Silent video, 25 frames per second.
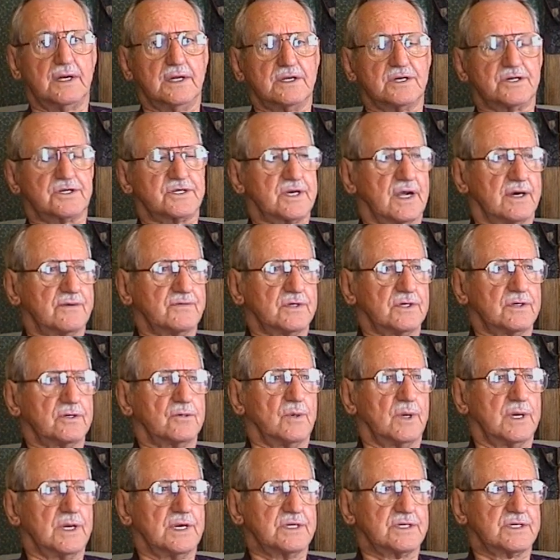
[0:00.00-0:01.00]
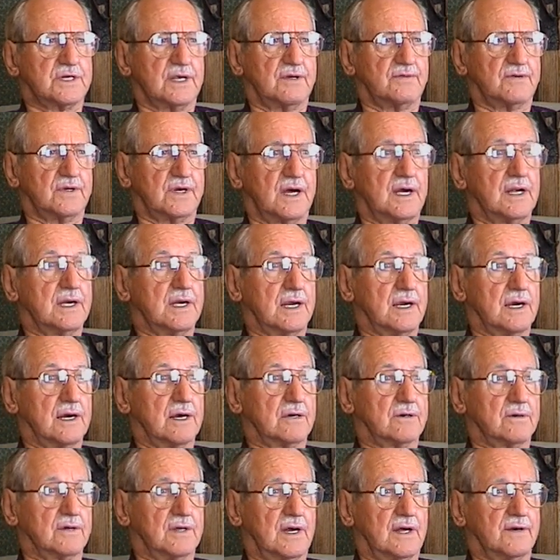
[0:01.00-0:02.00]
727
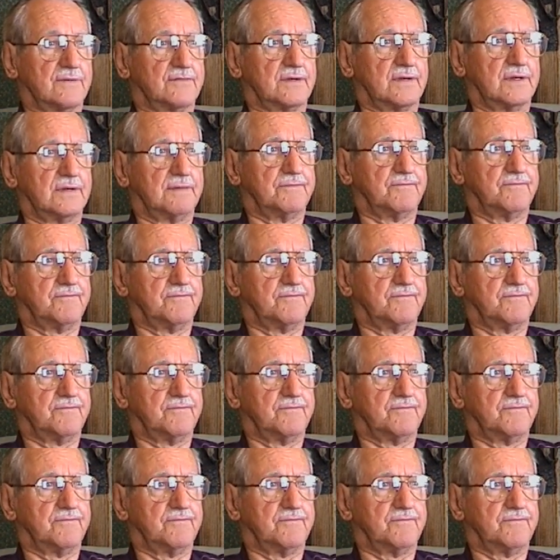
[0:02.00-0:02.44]
anti-aircraft